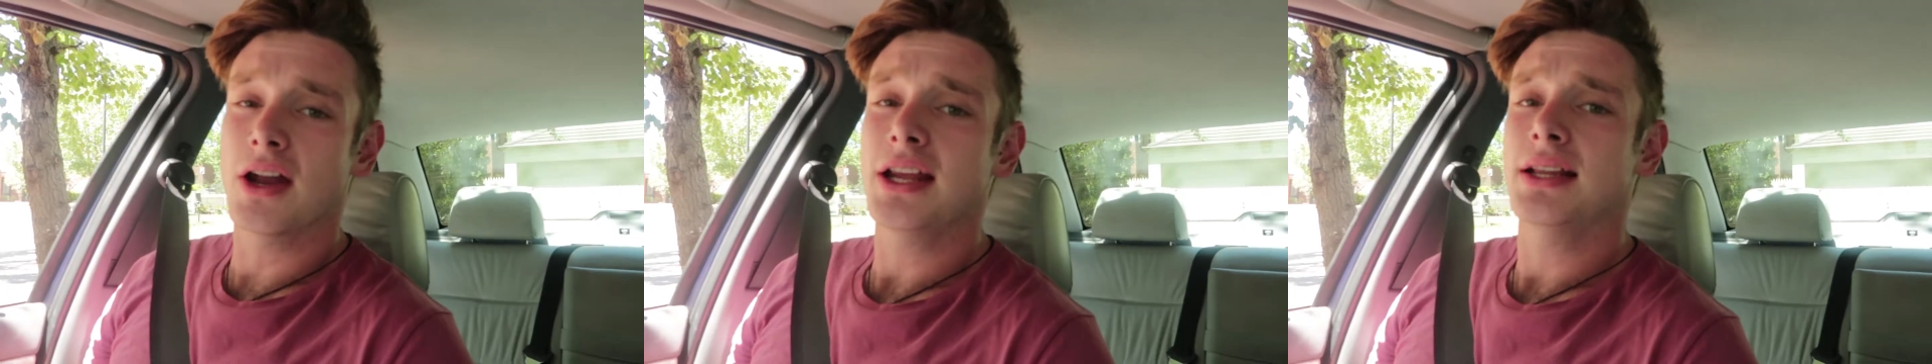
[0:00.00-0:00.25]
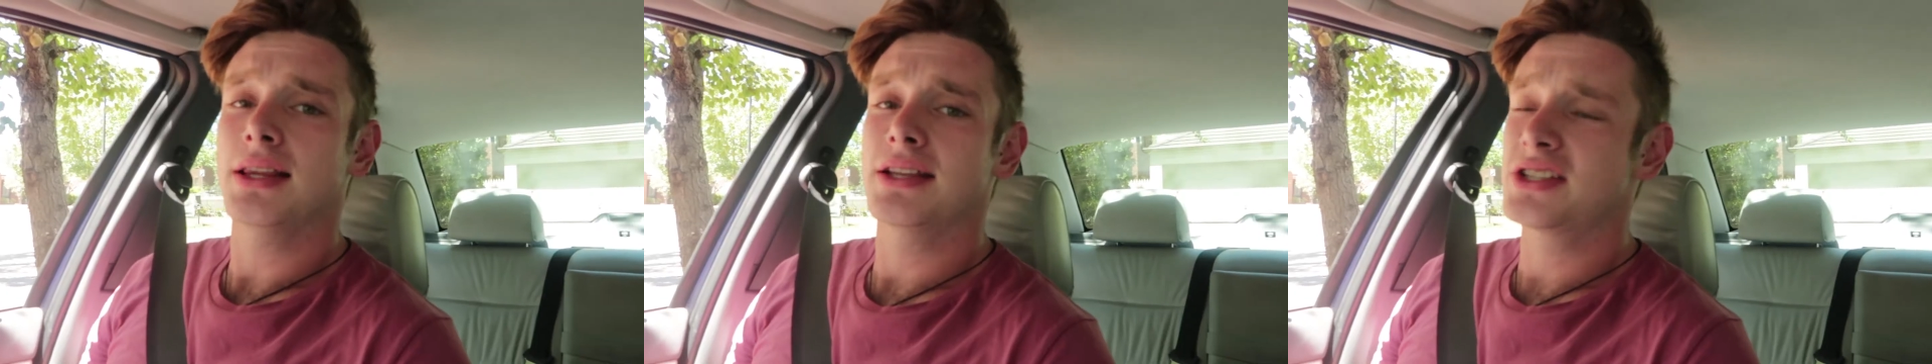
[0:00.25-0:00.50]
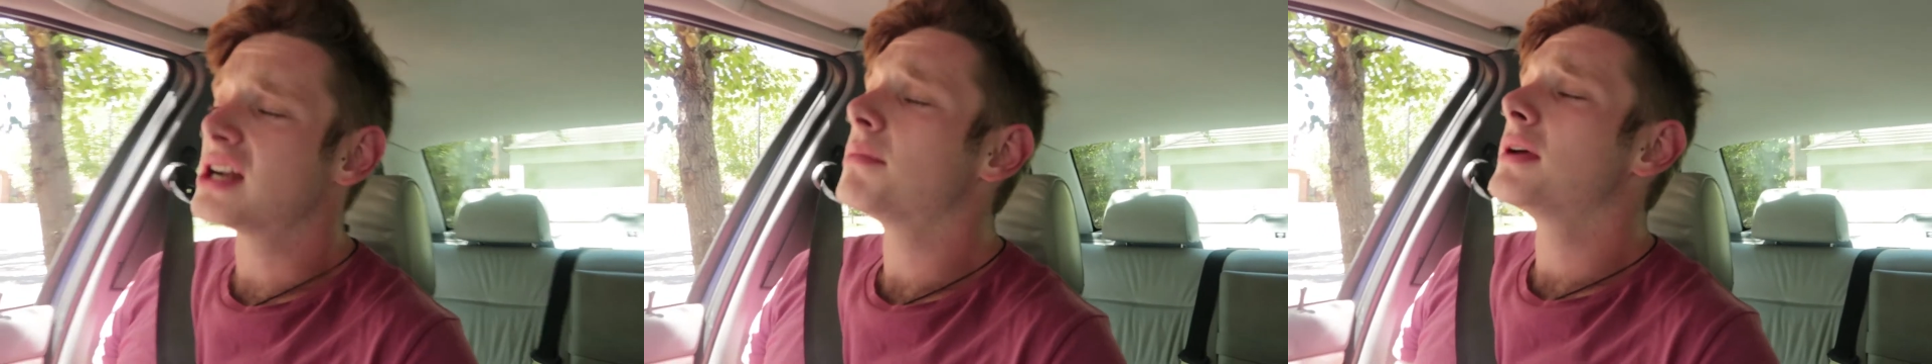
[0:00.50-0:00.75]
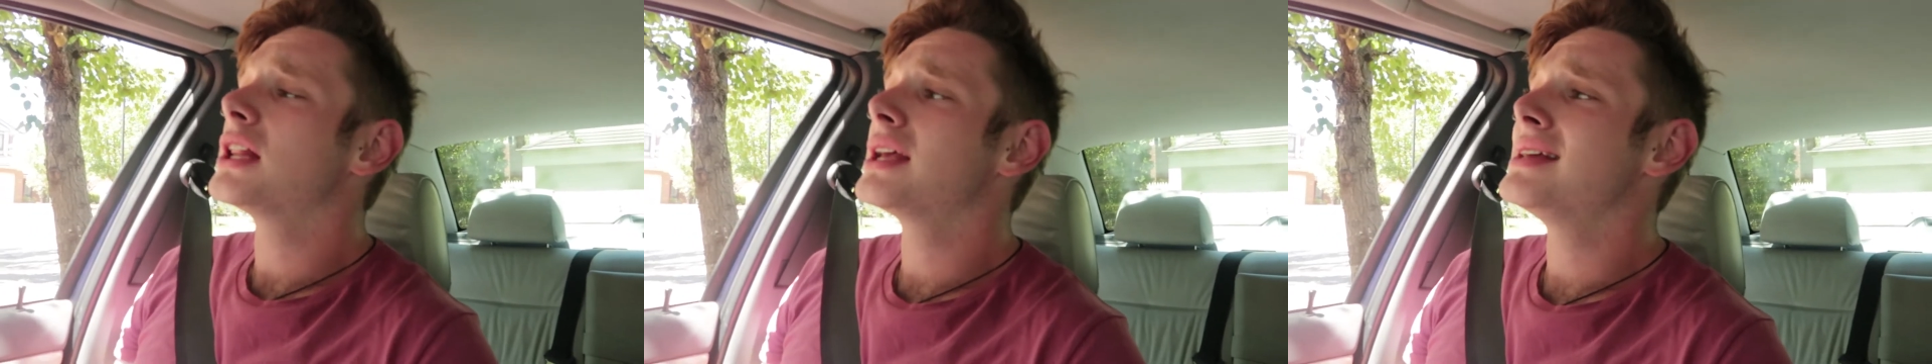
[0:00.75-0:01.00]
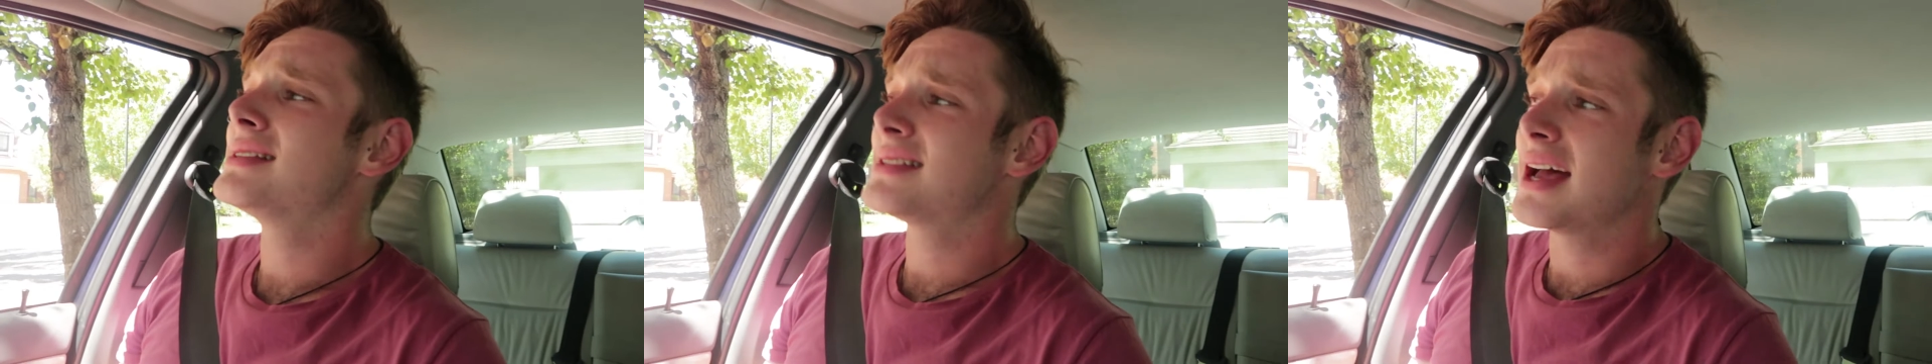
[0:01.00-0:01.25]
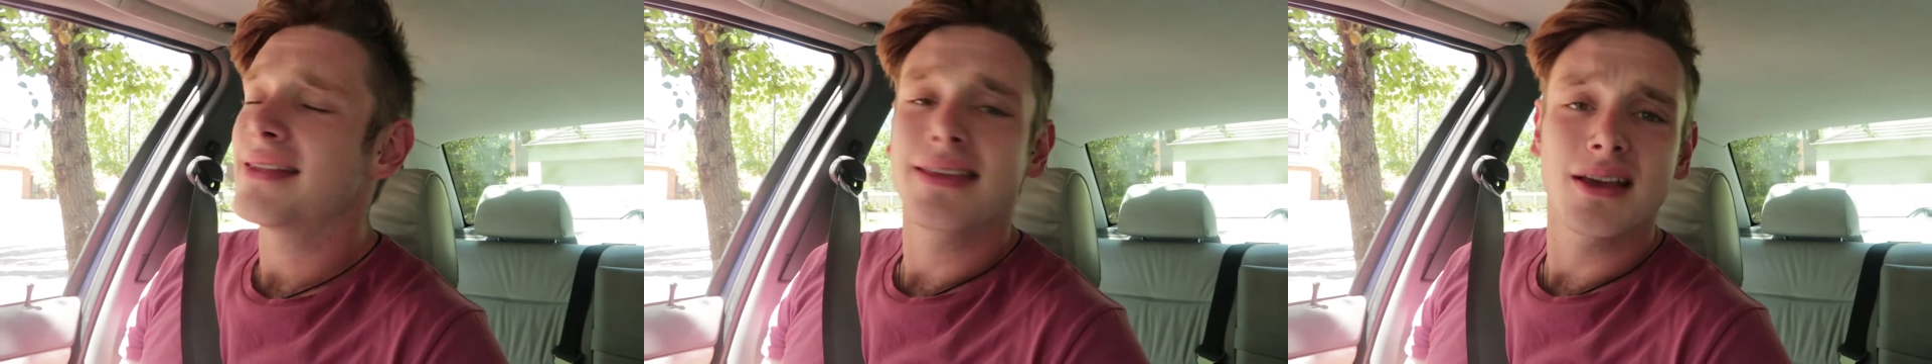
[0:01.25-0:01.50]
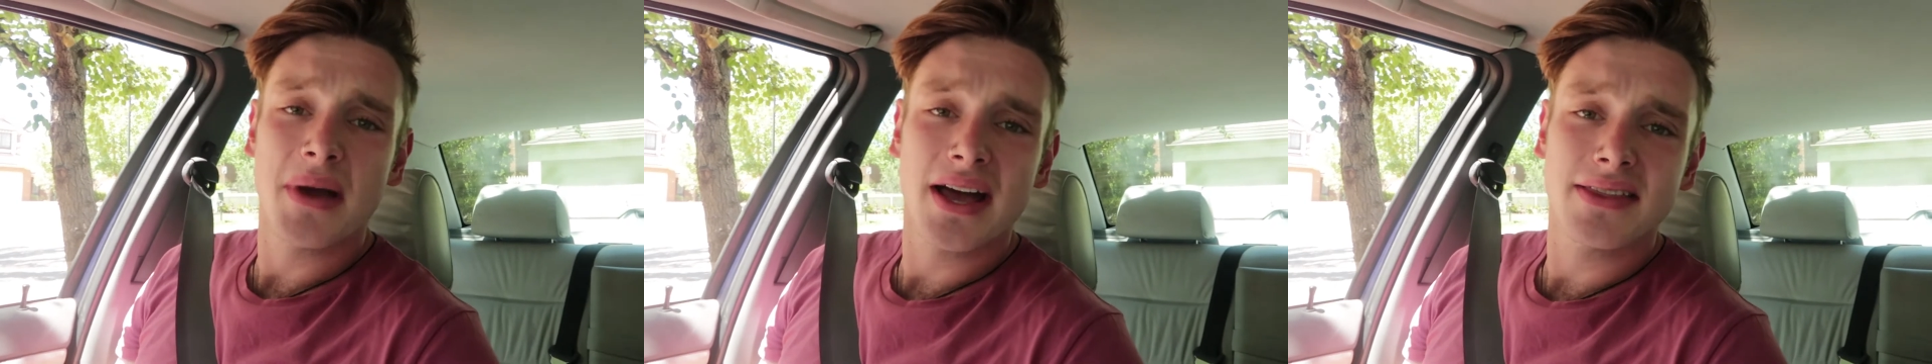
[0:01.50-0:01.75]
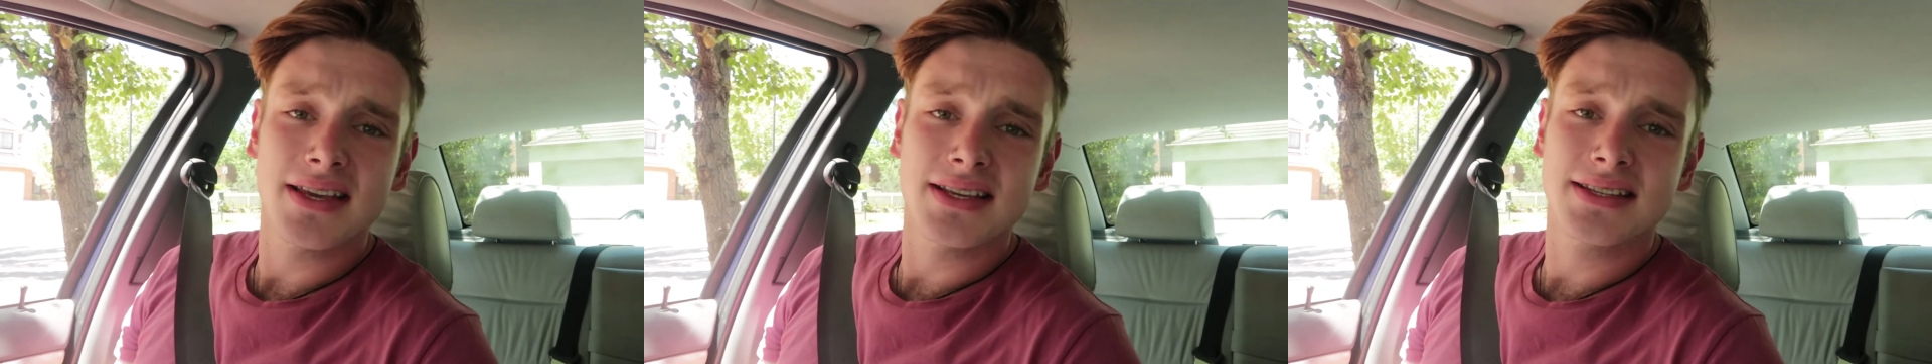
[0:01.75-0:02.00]
only legitimately sad thing
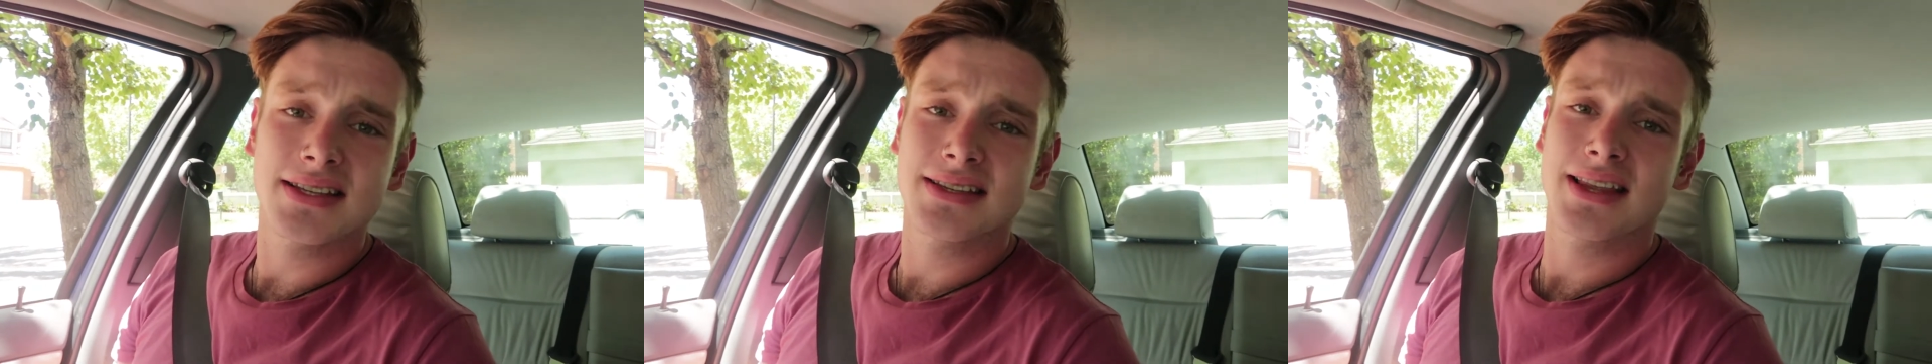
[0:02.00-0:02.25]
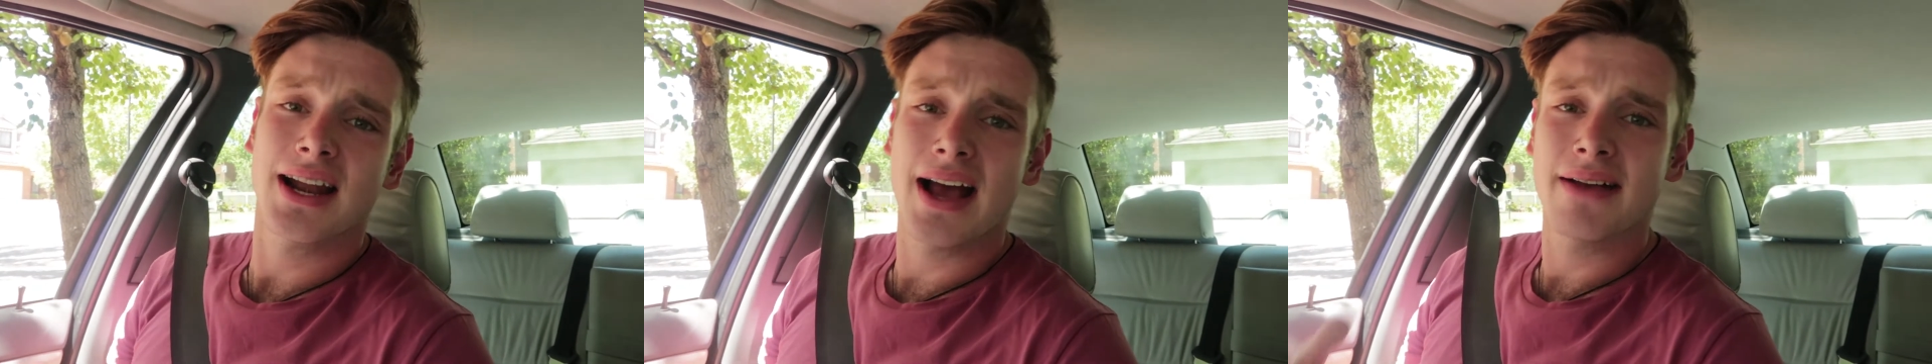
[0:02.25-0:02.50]
about this is that I